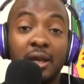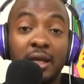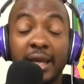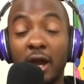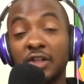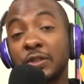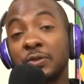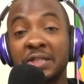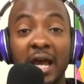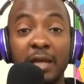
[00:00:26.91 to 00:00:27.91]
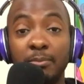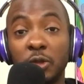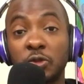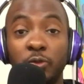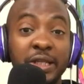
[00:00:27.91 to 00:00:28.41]
And they also signed
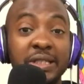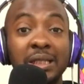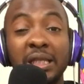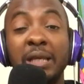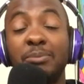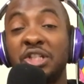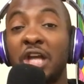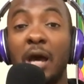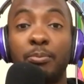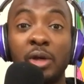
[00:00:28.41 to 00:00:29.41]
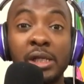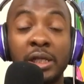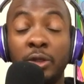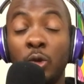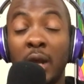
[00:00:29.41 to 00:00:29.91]
most recently Bashaud
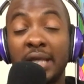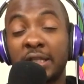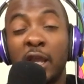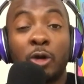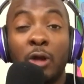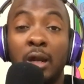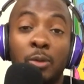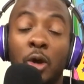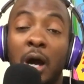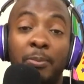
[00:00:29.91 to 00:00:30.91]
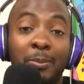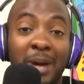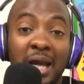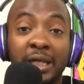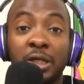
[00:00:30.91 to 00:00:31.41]
Breeland, who has incredible upper
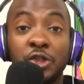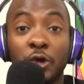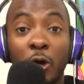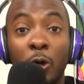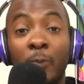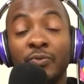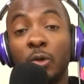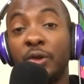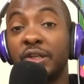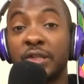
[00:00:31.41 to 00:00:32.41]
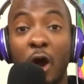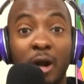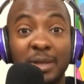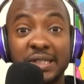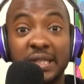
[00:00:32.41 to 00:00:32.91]
body control with his
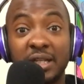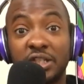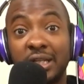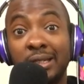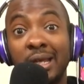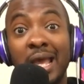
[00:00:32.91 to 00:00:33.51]
arm extension.